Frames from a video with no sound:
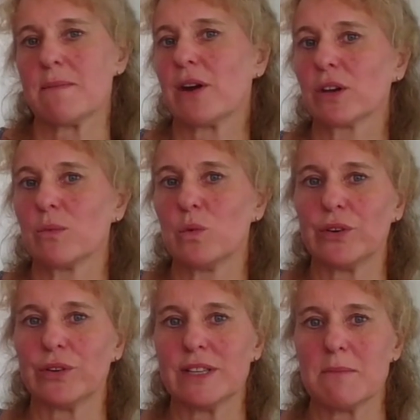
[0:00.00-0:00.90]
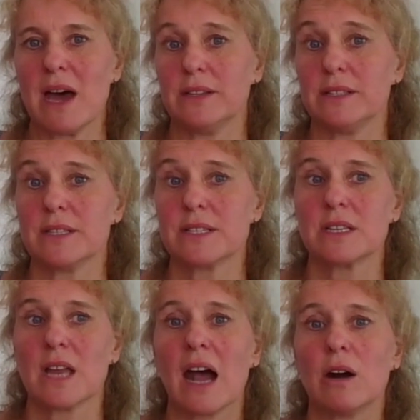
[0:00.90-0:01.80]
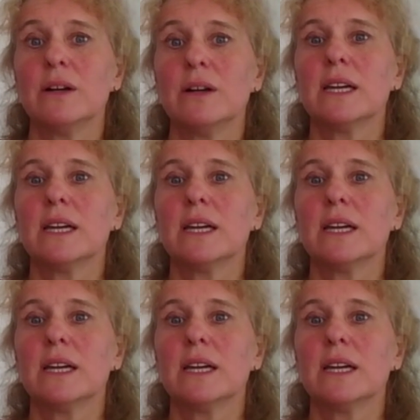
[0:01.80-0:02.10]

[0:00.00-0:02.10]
the American War of Independence and how